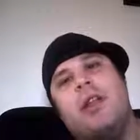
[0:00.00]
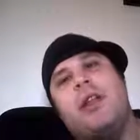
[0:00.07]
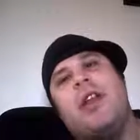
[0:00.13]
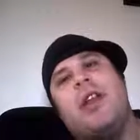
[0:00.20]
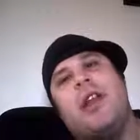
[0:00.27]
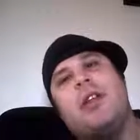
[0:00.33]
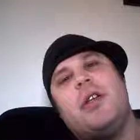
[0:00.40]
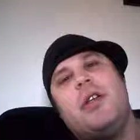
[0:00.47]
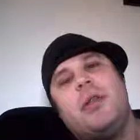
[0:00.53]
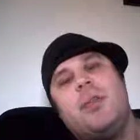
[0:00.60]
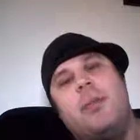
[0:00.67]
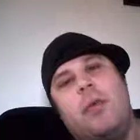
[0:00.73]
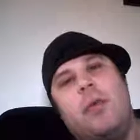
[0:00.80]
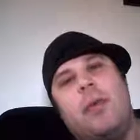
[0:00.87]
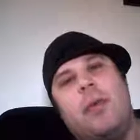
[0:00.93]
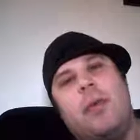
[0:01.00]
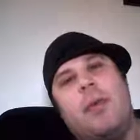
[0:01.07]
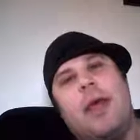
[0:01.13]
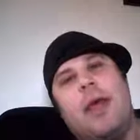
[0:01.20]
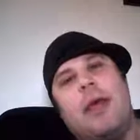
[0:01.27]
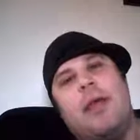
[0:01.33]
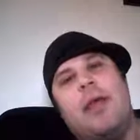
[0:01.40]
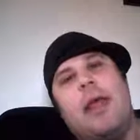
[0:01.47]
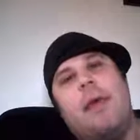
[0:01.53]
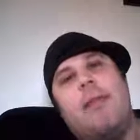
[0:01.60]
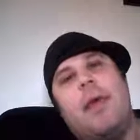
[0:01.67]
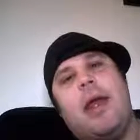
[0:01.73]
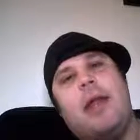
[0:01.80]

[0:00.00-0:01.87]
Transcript: you can actually spawn on the back of them,